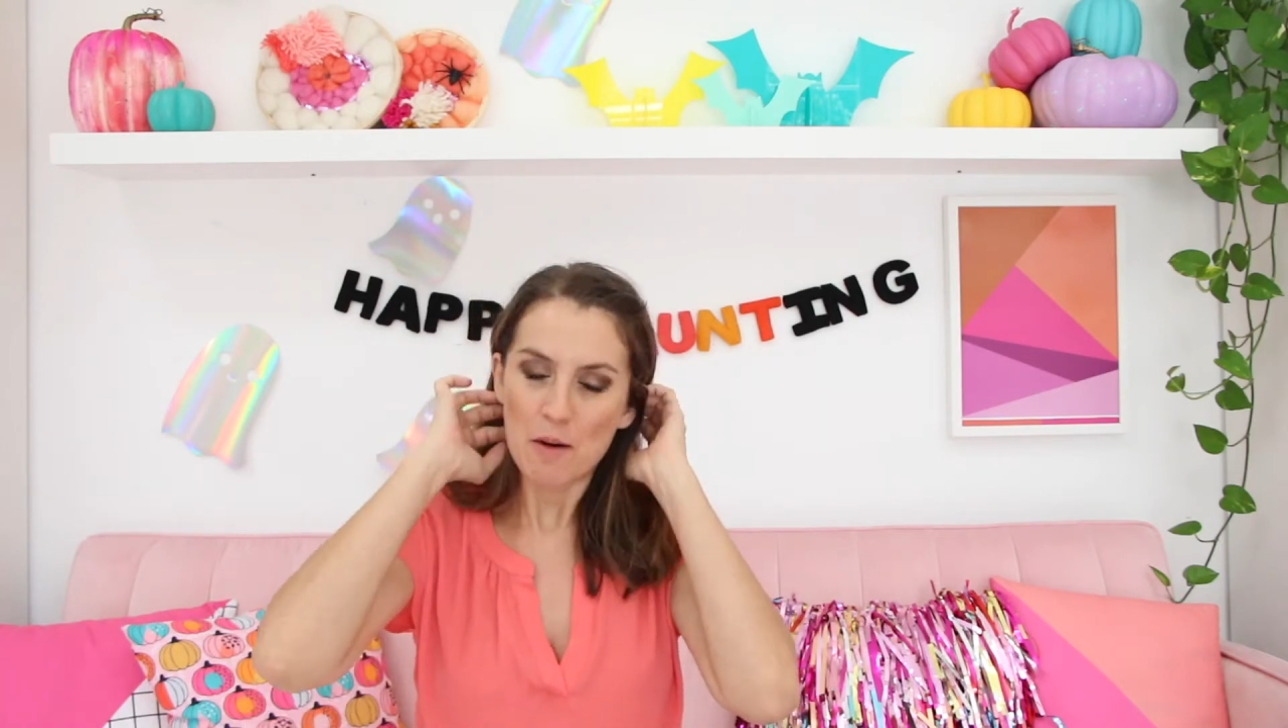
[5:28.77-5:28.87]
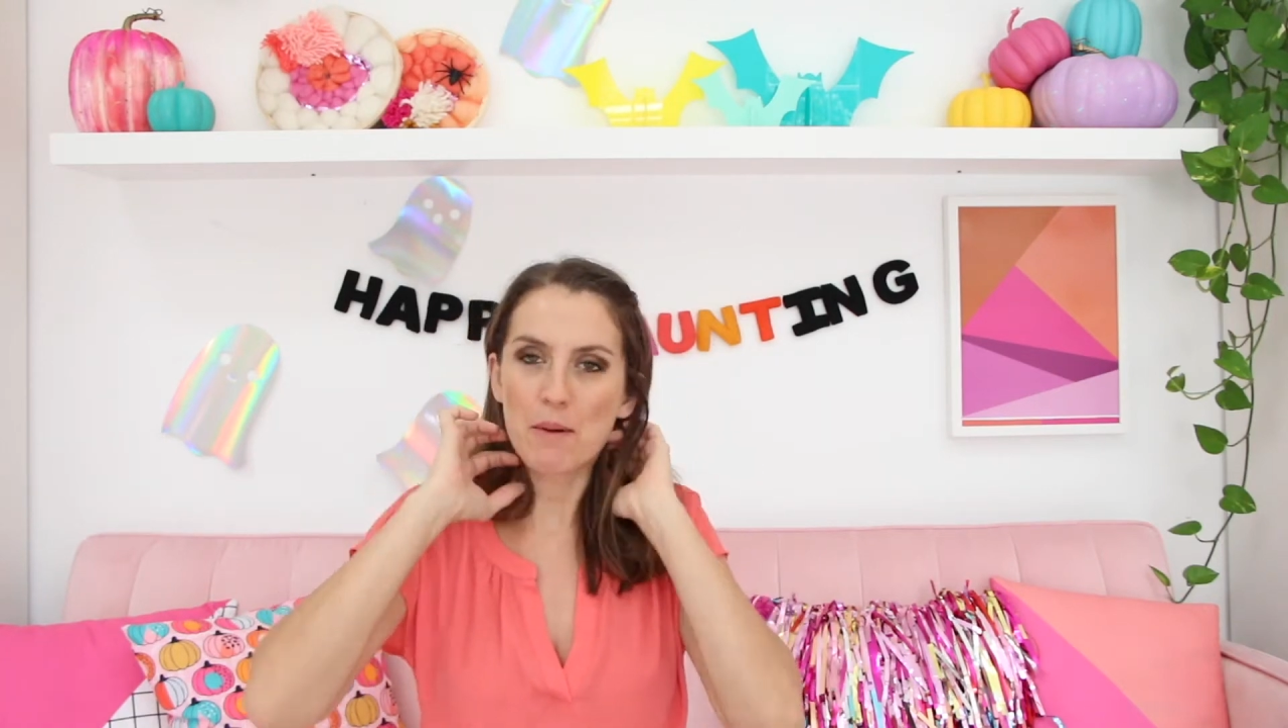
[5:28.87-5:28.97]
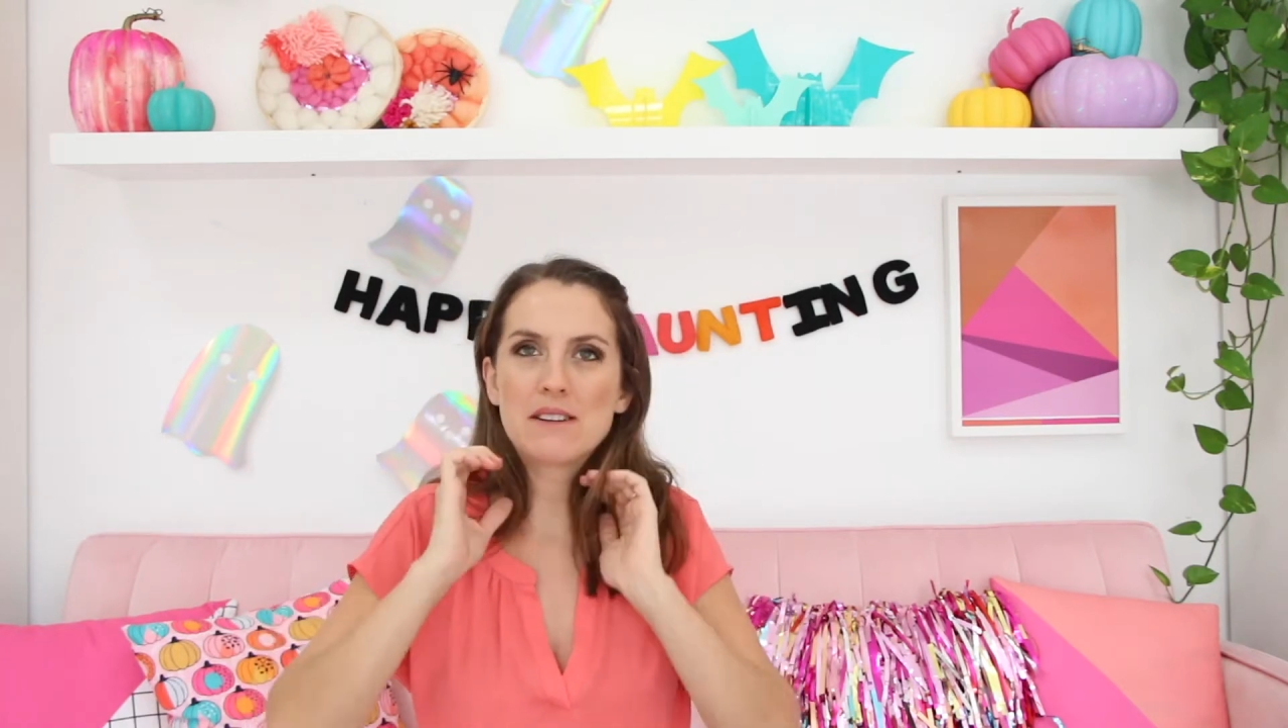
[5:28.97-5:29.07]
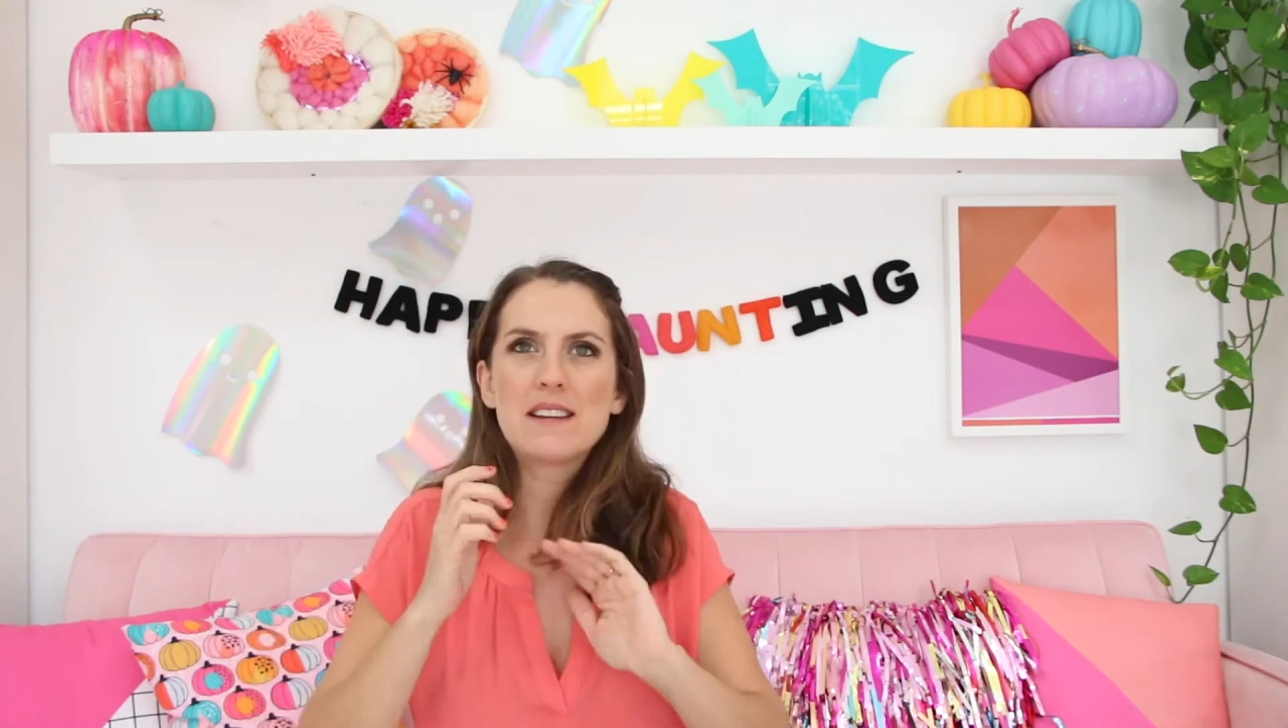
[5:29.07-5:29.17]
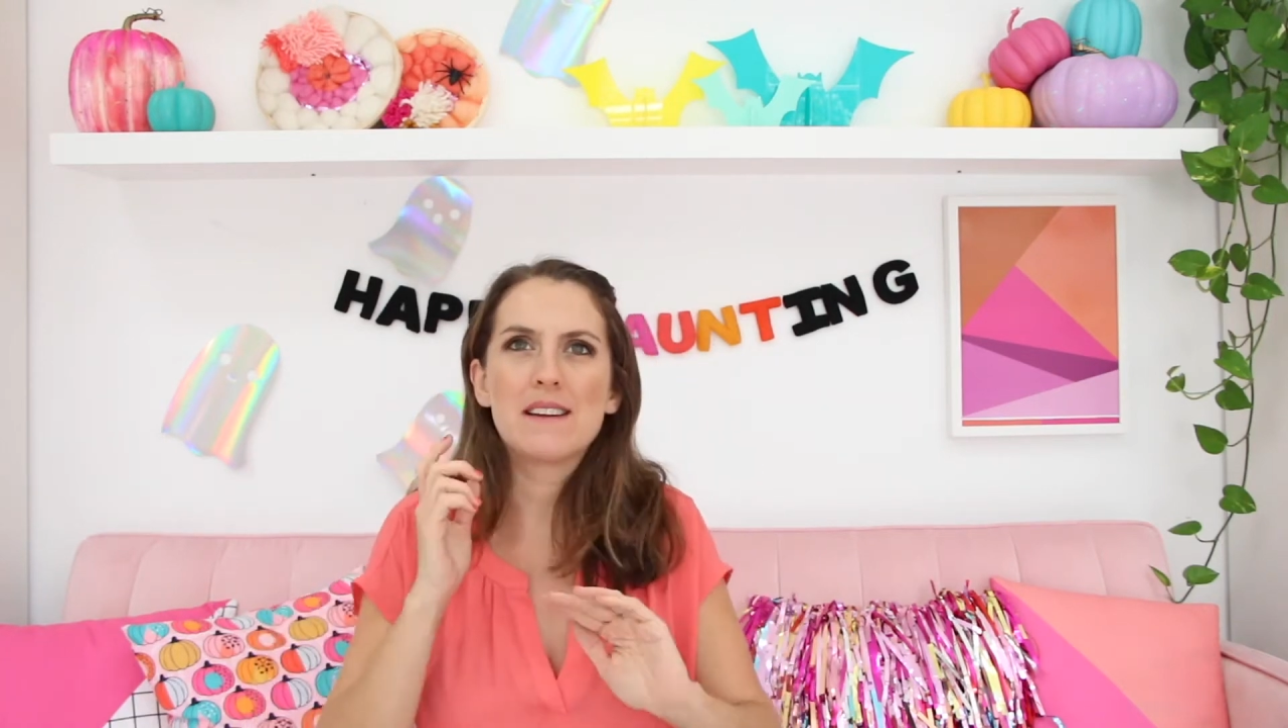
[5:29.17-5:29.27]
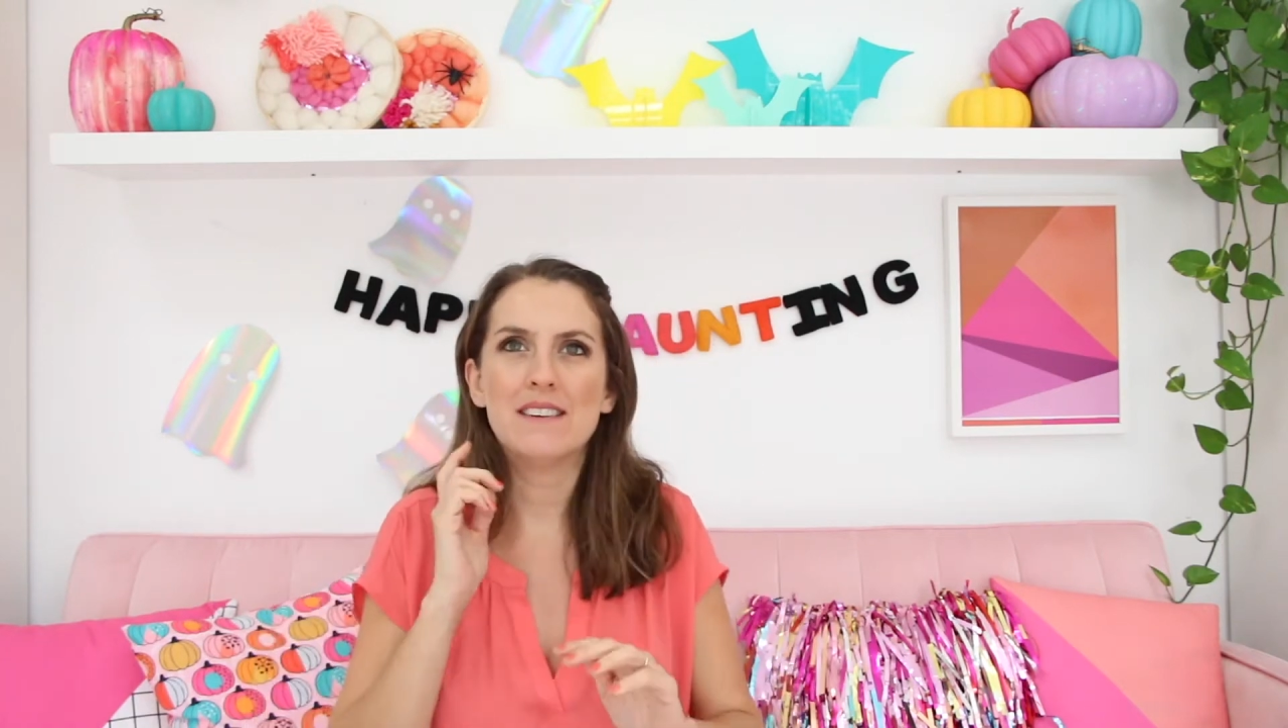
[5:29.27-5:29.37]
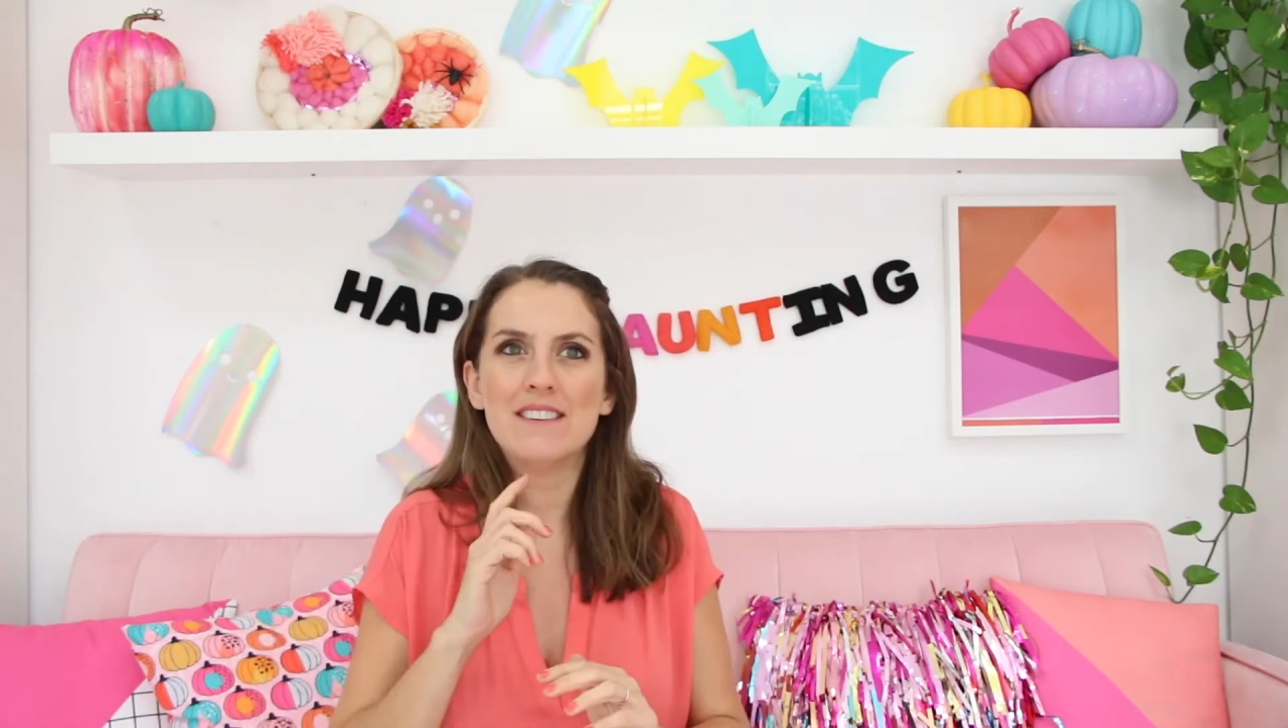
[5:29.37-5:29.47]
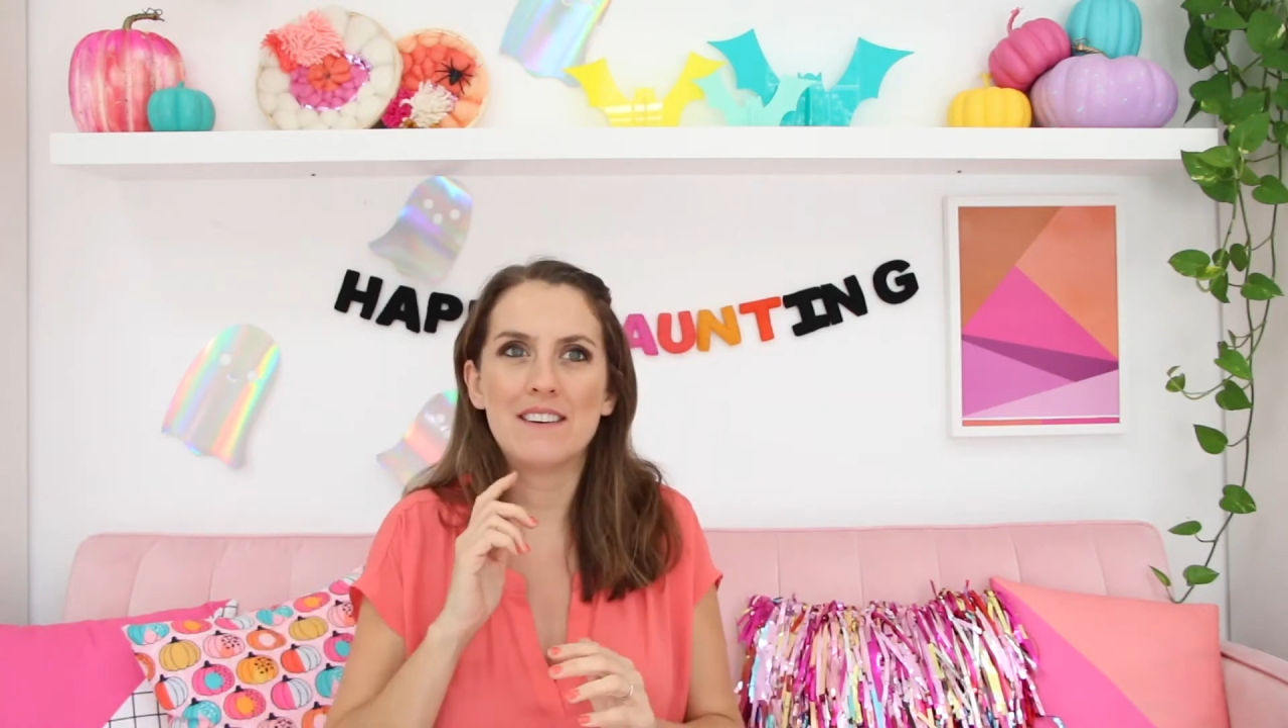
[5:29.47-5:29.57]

But I was like,